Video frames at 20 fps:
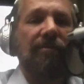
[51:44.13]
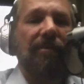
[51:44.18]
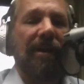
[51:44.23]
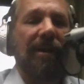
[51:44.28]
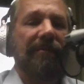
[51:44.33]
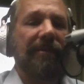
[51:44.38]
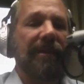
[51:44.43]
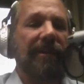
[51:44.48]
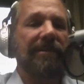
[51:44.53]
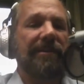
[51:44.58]

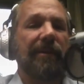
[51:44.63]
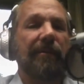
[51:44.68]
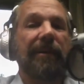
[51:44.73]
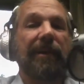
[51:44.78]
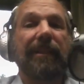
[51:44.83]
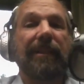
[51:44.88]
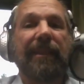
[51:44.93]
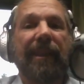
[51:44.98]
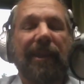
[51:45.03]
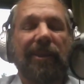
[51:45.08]
Providence. I
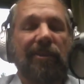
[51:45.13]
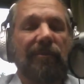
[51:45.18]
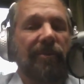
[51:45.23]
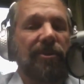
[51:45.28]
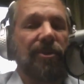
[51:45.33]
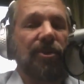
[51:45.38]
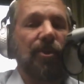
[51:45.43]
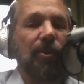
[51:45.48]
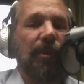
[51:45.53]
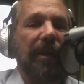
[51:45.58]
want to thank you
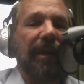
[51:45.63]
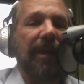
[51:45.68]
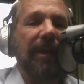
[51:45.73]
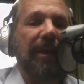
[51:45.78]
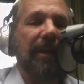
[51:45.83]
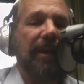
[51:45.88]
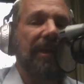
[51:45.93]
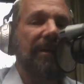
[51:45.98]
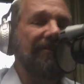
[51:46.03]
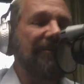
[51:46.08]
for tuning
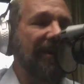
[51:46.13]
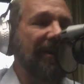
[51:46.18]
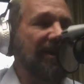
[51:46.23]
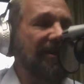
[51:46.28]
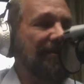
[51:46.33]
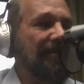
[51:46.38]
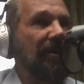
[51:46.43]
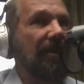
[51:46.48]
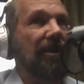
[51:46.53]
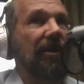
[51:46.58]
in on
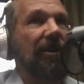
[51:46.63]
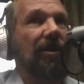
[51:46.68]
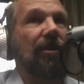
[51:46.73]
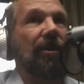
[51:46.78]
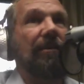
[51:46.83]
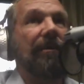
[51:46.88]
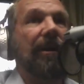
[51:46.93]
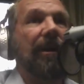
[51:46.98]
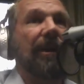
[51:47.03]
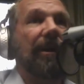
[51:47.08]
Facebook
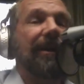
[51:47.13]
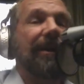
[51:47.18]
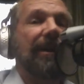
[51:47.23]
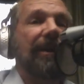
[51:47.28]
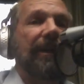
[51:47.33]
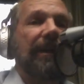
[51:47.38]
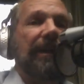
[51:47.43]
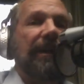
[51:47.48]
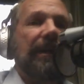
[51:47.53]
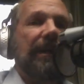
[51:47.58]
or on
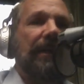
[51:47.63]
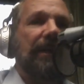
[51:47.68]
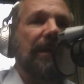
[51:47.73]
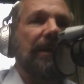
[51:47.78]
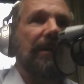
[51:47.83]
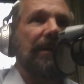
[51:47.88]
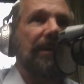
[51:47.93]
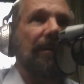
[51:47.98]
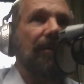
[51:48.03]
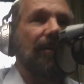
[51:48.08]

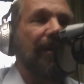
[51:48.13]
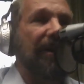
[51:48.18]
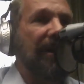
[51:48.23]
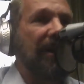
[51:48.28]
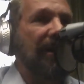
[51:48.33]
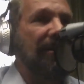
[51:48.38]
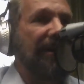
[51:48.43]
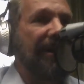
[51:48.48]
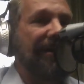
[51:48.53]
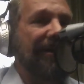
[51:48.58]

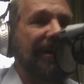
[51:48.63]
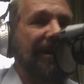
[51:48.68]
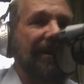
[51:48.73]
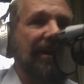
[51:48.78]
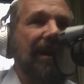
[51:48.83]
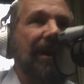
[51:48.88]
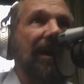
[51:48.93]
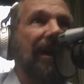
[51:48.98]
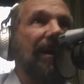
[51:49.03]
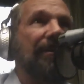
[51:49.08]

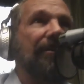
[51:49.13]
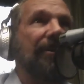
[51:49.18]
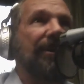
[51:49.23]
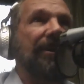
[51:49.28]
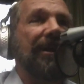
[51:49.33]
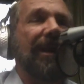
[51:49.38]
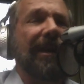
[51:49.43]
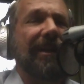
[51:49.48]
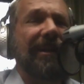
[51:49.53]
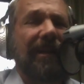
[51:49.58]
WNRI.com or
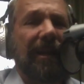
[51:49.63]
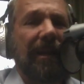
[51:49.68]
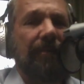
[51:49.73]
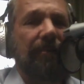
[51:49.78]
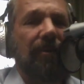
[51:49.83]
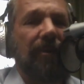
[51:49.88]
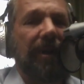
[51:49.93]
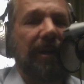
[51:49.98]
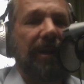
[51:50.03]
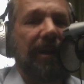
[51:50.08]

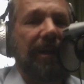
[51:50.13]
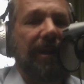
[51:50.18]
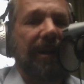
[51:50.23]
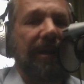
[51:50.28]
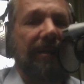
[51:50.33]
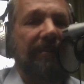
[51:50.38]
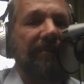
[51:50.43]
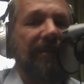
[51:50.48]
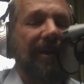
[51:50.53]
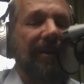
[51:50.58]
99.9
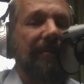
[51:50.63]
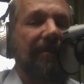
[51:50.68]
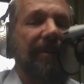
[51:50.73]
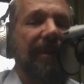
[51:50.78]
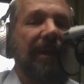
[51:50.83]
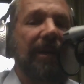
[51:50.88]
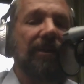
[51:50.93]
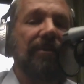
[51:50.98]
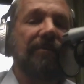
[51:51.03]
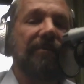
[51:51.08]
FM.
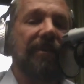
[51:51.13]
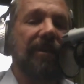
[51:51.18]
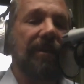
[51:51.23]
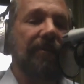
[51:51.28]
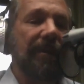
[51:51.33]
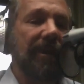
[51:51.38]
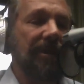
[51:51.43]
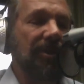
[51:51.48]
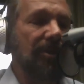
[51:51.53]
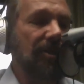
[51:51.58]
Thank you very
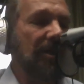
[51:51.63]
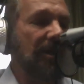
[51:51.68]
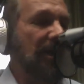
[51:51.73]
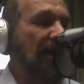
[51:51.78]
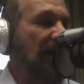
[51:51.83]
much.